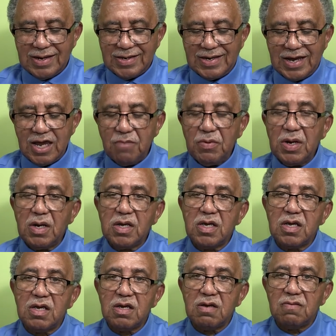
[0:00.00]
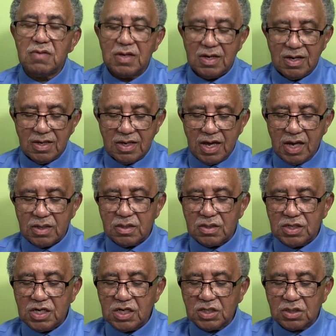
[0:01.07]
they believed
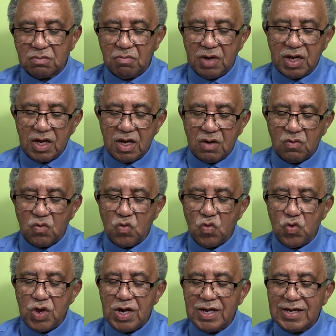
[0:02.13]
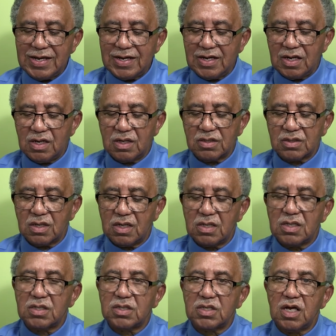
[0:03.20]
that this man really is
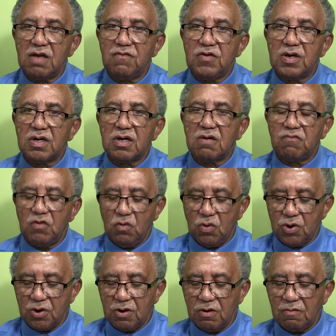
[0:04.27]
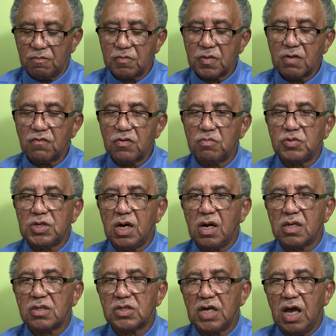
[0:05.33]
the Savior of the world from
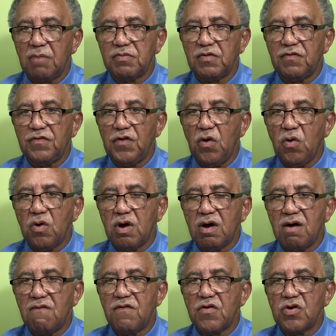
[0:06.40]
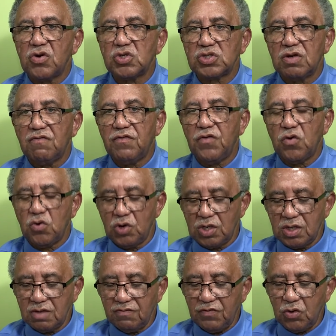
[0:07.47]
John chapter 4, verse
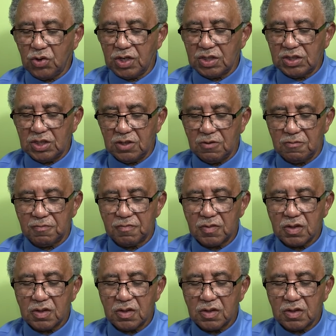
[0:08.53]
42.